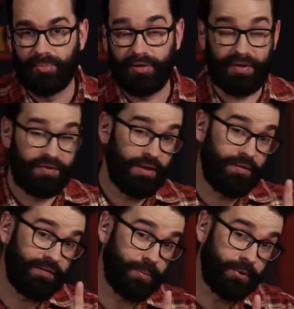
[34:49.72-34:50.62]
But if you have to,
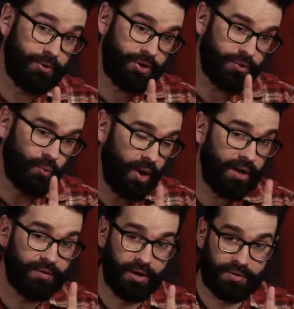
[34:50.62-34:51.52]
if you have to produce just
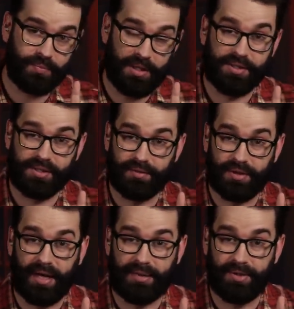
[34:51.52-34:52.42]
one of those pieces of
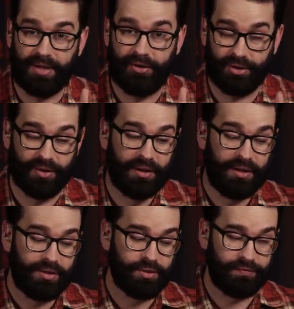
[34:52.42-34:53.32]
documentation
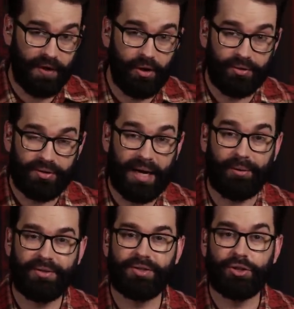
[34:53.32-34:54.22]
to vote,
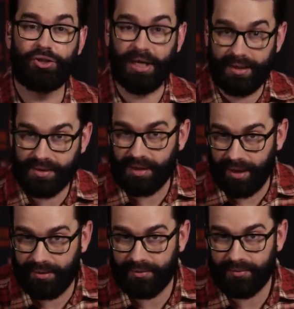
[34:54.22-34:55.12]
now it's
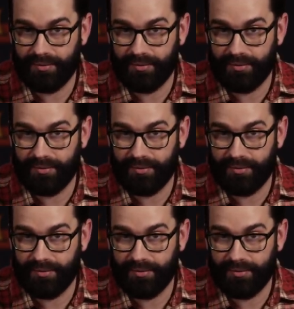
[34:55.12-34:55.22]
genocide.